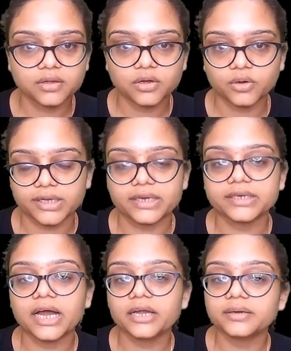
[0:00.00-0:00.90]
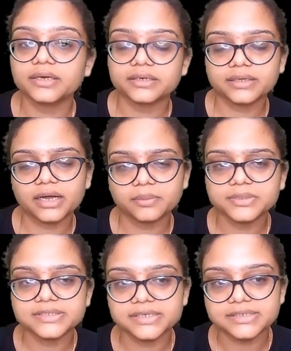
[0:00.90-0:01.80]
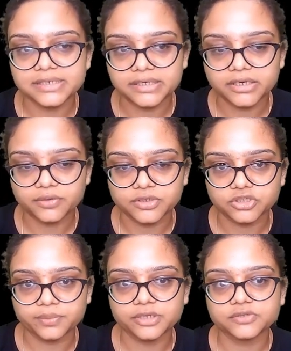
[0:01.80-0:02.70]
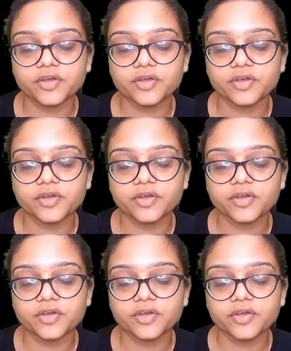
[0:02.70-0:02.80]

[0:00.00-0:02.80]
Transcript: Okay, it can't be said as linear equation because